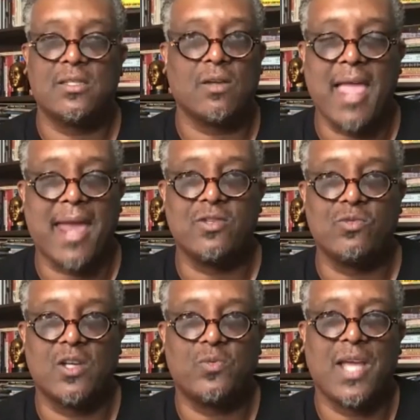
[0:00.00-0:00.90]
So a lot of those
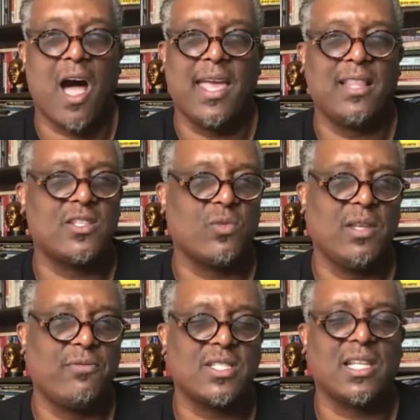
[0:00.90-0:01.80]
words we call English are really
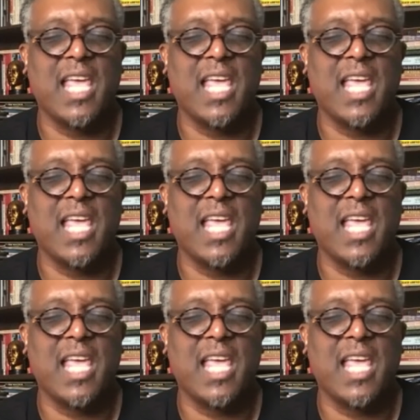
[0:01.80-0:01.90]
French,